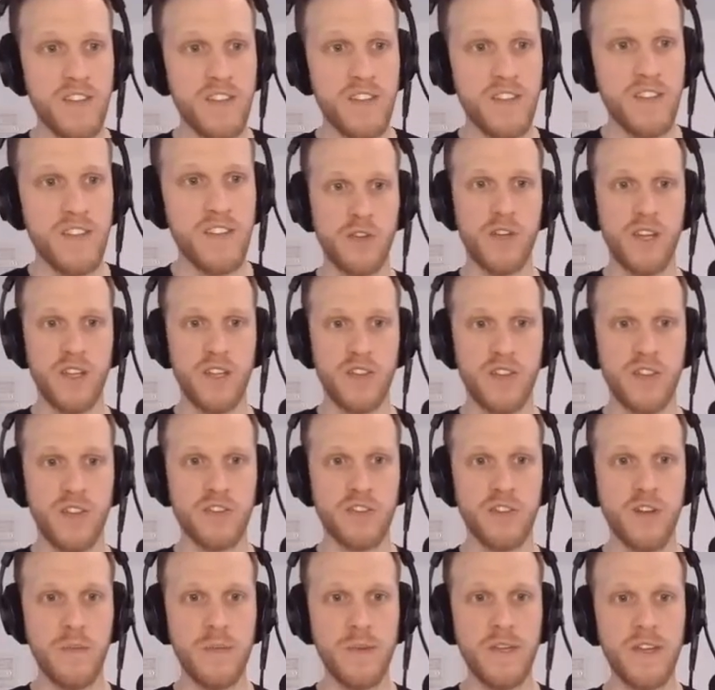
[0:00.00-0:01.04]
that you can just
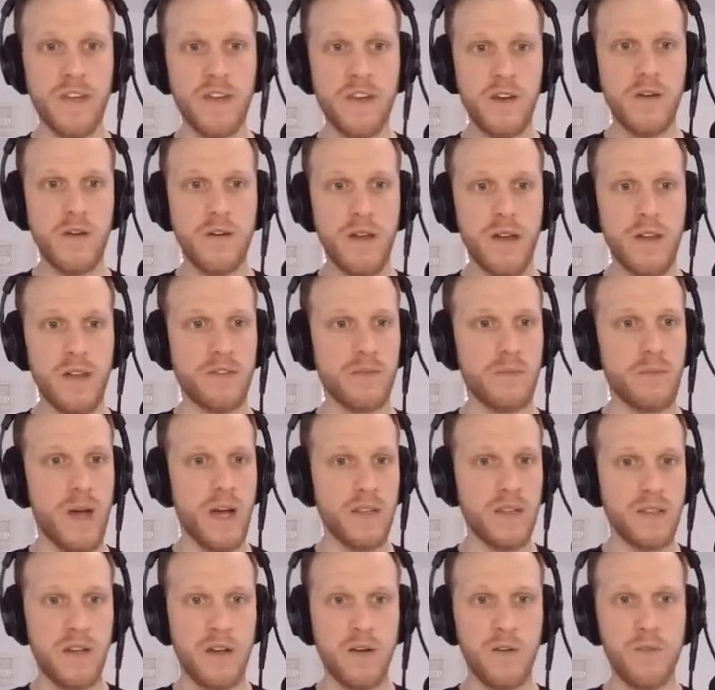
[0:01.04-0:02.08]
copy here as
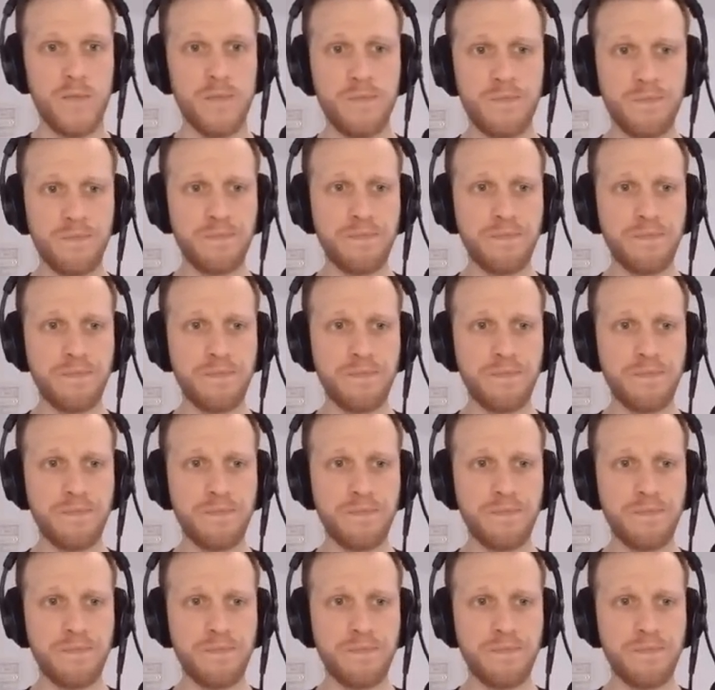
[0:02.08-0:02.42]
markdown.